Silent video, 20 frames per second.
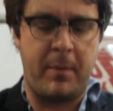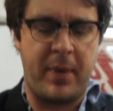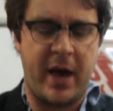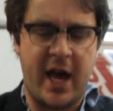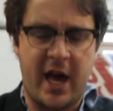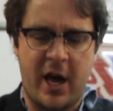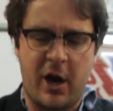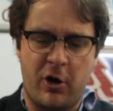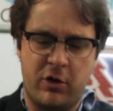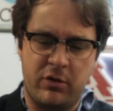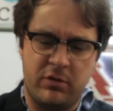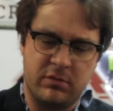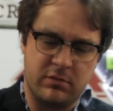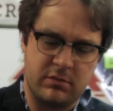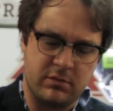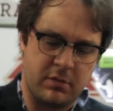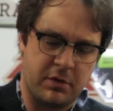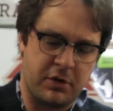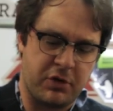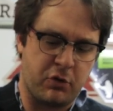about
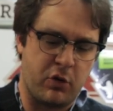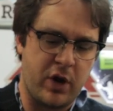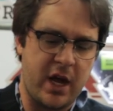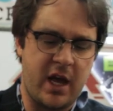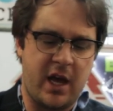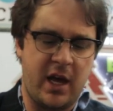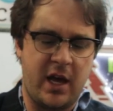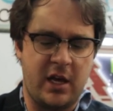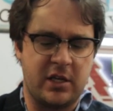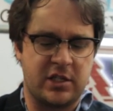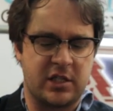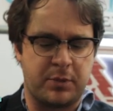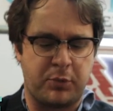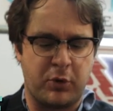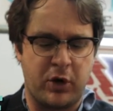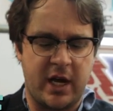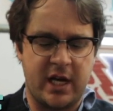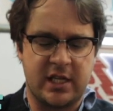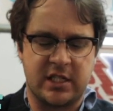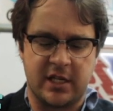3
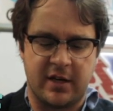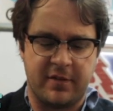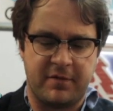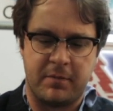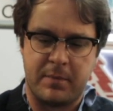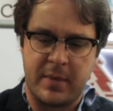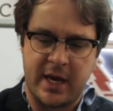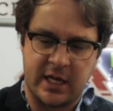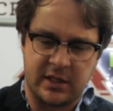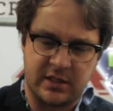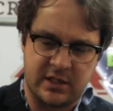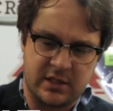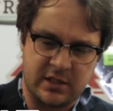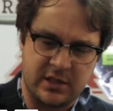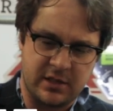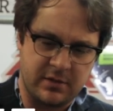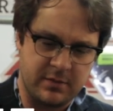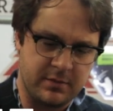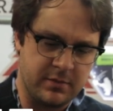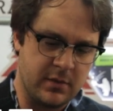sprigs of mint.
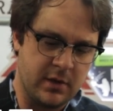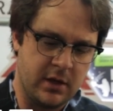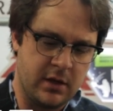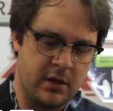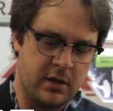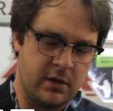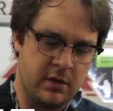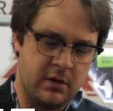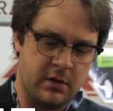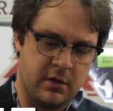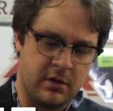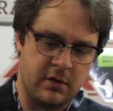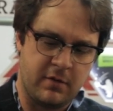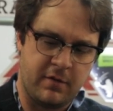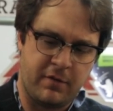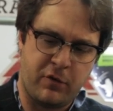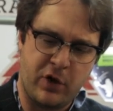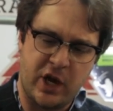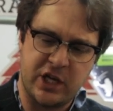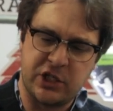
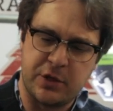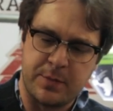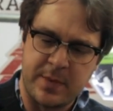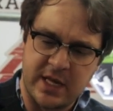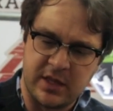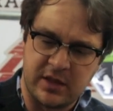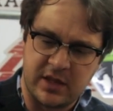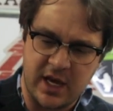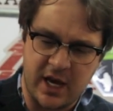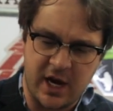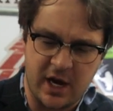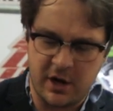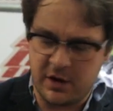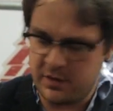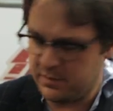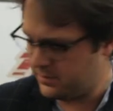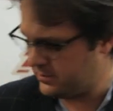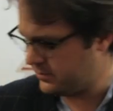Fresh mint there.